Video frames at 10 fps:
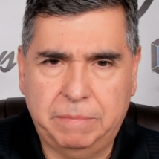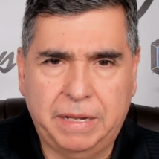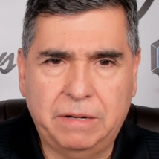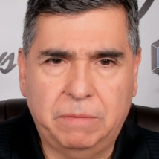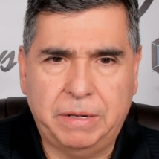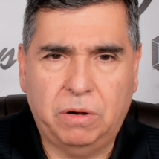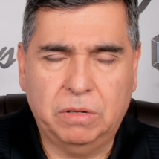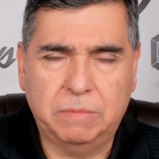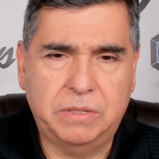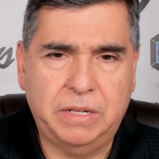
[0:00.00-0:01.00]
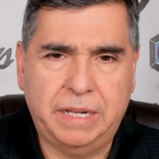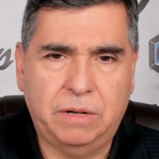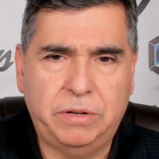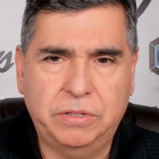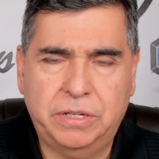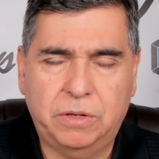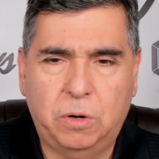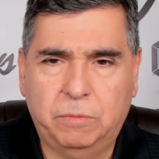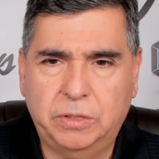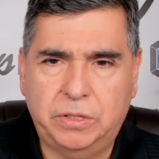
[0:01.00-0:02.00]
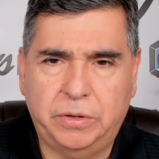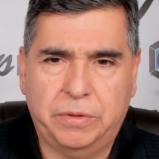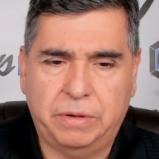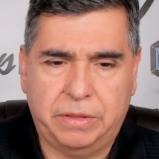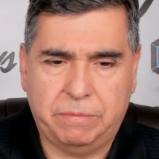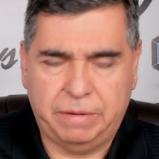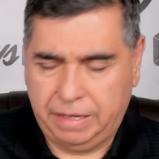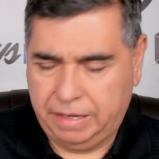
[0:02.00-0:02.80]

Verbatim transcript: Play here will be Oklahoma City and Houston over 233.